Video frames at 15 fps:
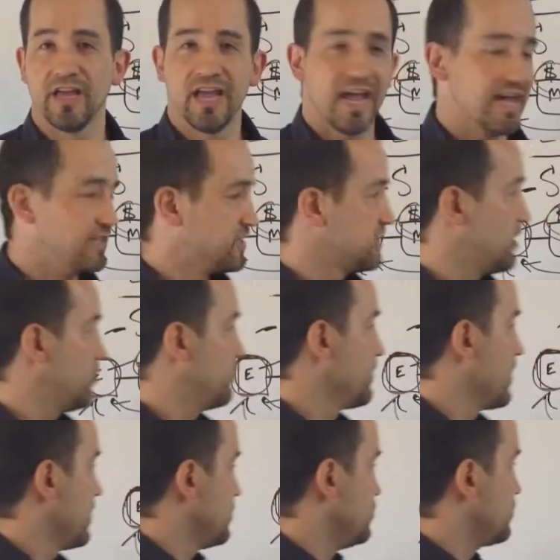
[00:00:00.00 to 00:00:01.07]
And so
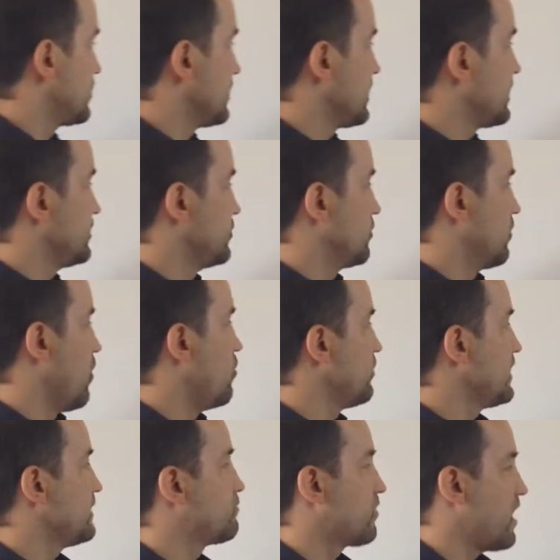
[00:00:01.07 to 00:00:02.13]
you can get your own
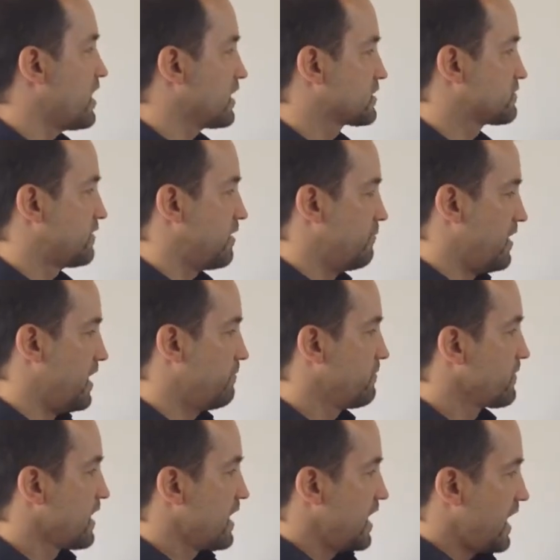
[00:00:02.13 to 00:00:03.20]
e-products from them,
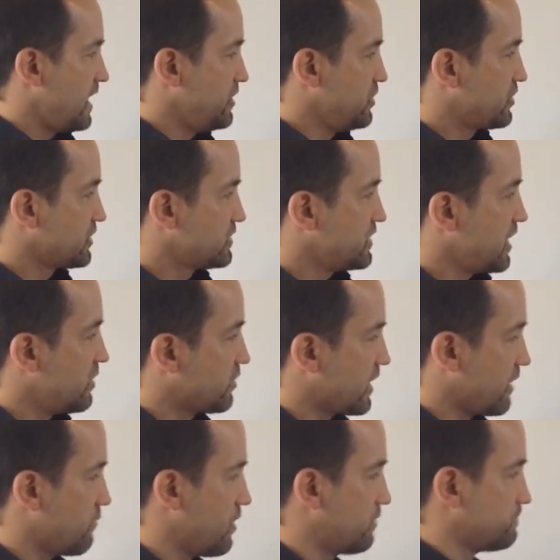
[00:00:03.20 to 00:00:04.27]
and you can say,
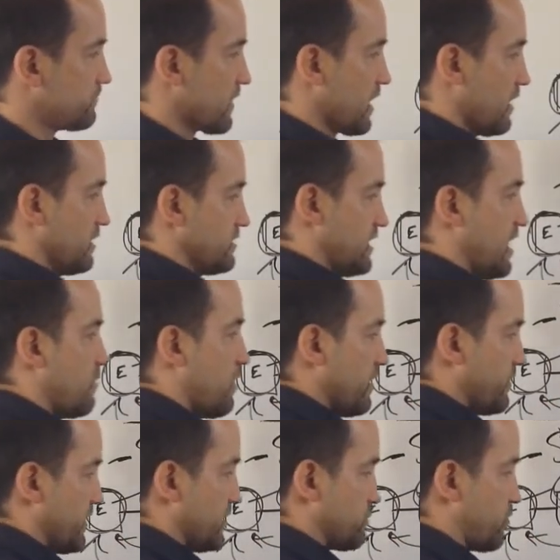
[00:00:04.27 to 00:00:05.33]
okay, well, say I
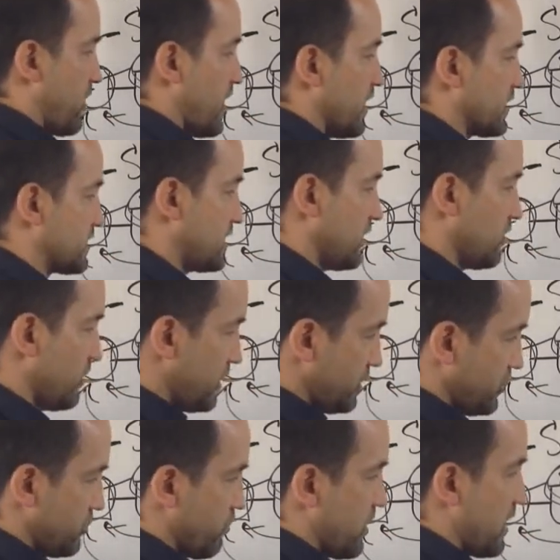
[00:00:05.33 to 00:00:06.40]
want this product here, and then
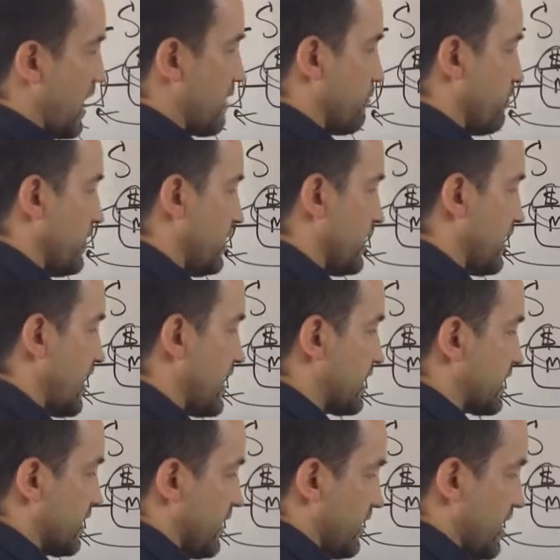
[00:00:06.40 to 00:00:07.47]
you know what,
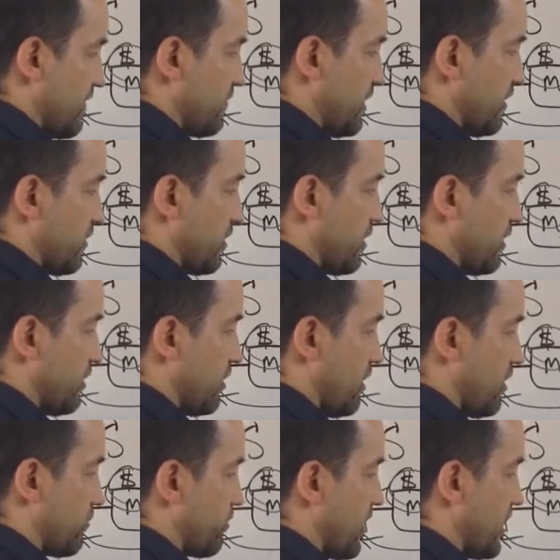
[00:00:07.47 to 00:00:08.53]
they have another
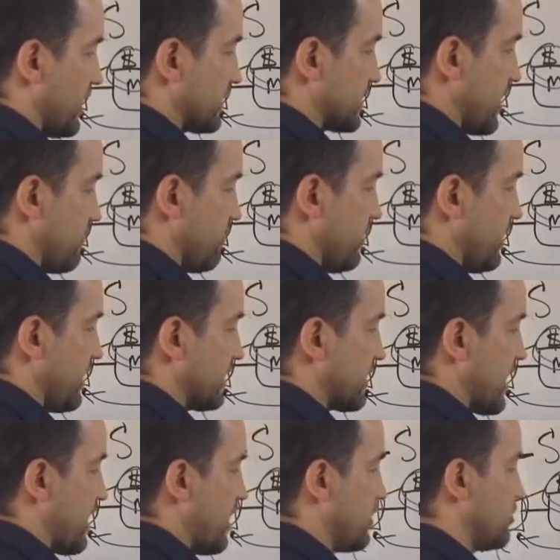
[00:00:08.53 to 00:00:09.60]
$100 product. I really like
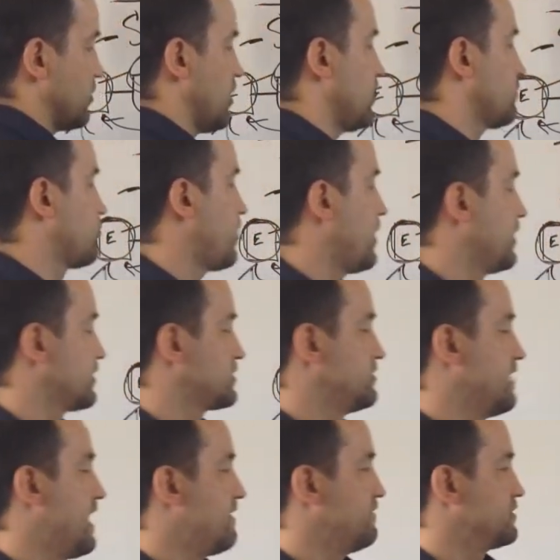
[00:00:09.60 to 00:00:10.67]
that $100 product
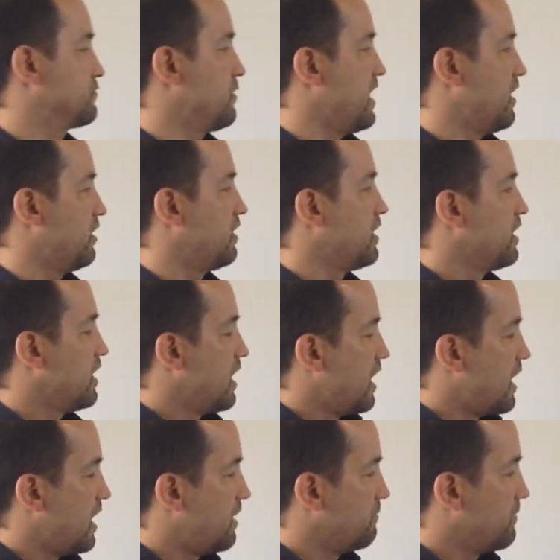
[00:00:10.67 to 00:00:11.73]
you have as well.
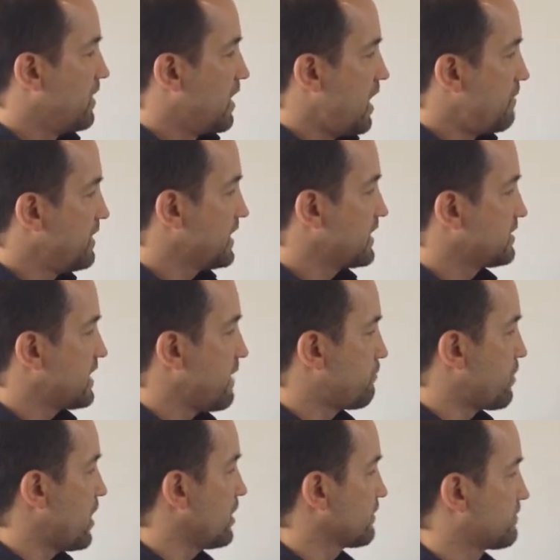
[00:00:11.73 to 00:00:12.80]
I'm going to get that
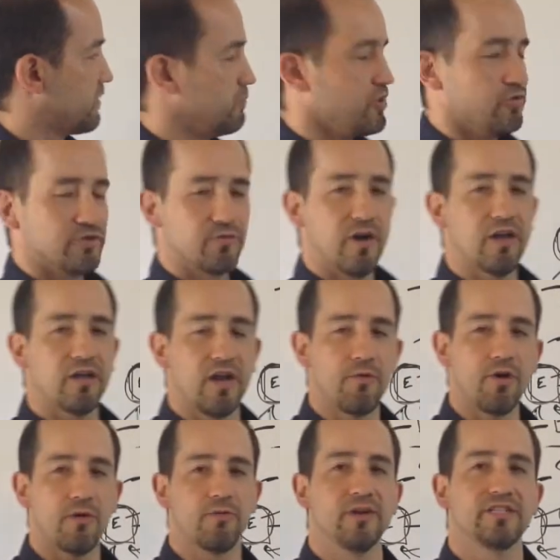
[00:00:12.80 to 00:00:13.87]
product from you as well, and I
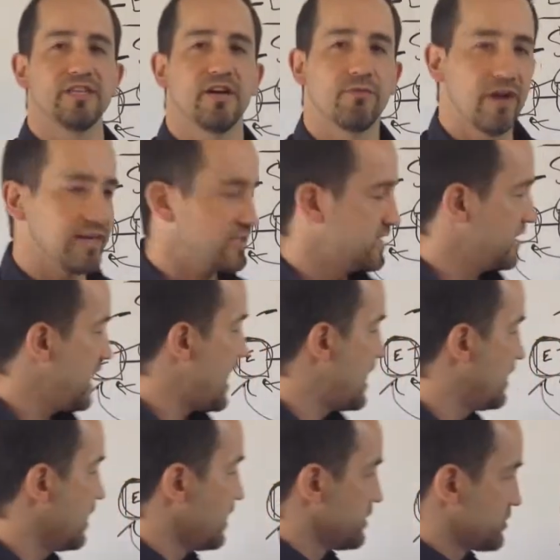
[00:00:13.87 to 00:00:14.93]
want resale rights to
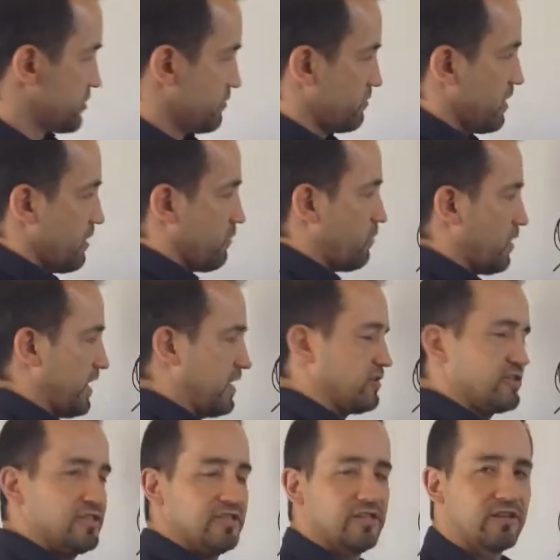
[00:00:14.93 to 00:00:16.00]
that. So
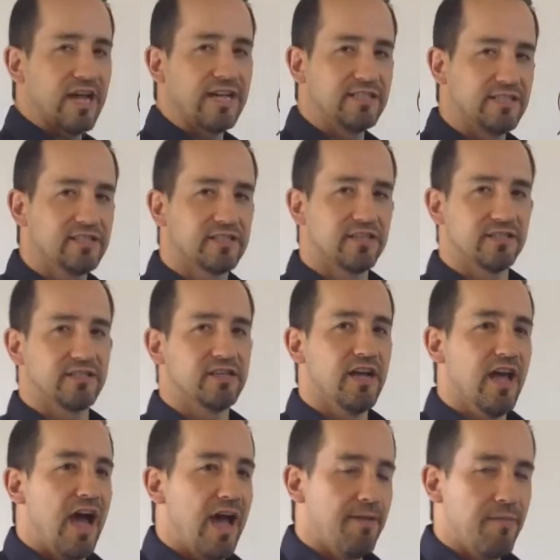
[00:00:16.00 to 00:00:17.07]
here's the deal, guys.
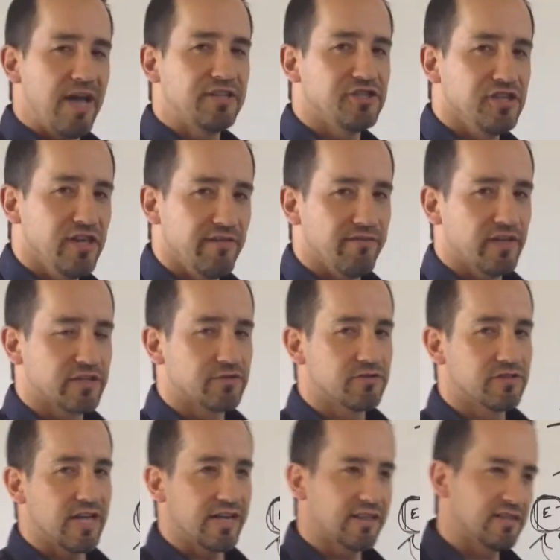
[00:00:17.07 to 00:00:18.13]
I imagine Netflix
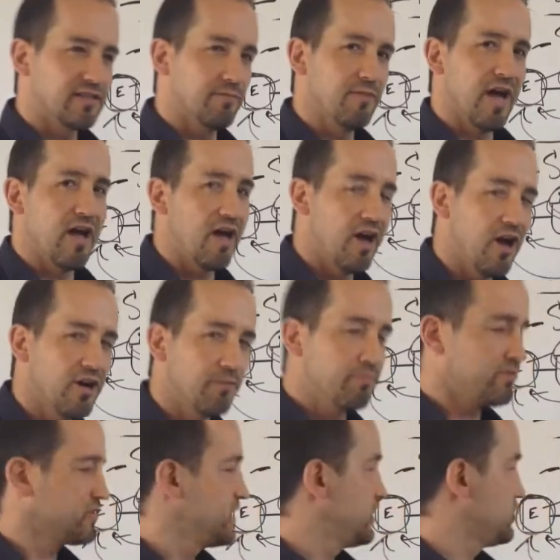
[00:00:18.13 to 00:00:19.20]
was like this. I'm not
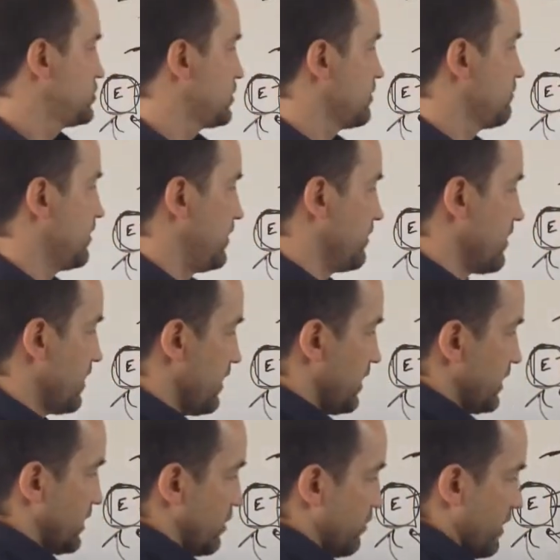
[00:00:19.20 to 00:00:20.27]
100% sure, but
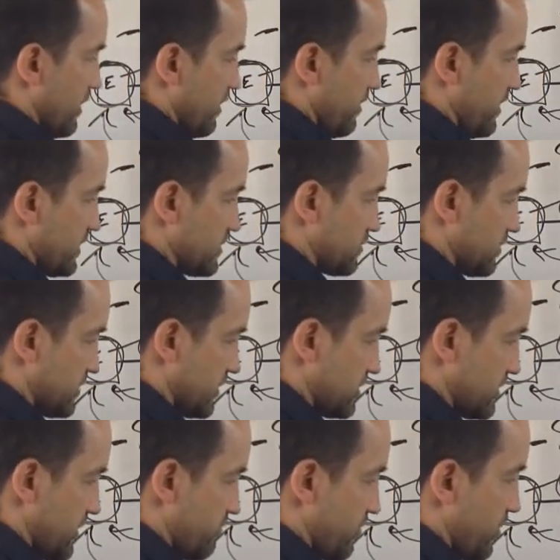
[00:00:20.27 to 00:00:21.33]

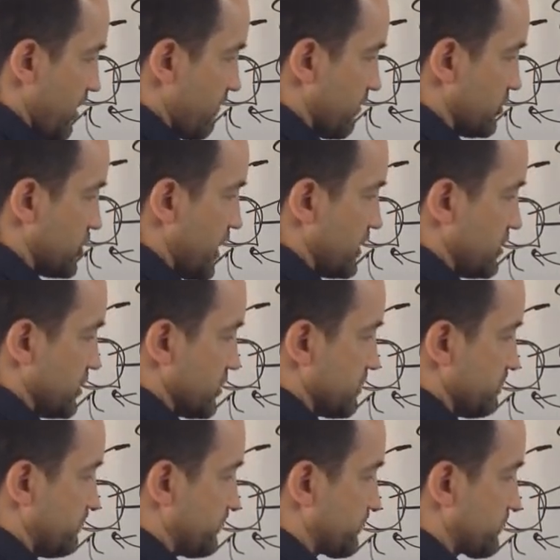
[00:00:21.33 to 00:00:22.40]
this number never changes.